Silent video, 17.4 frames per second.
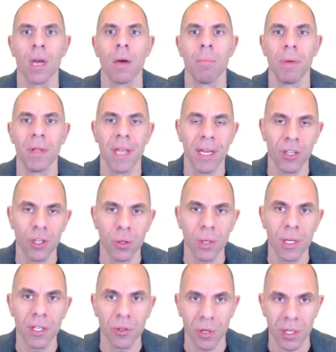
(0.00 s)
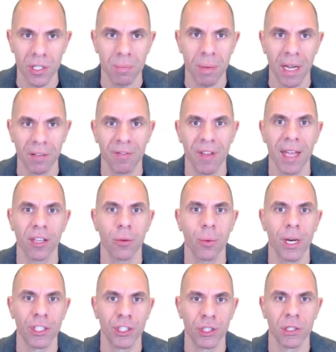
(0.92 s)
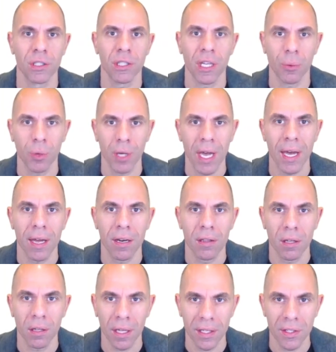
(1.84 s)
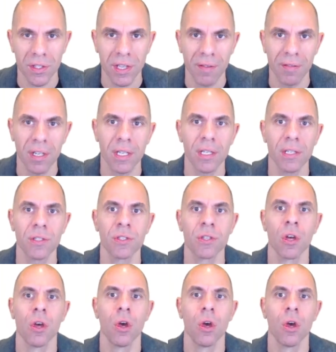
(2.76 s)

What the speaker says: But then you need to expect valuations like we had in the late 70s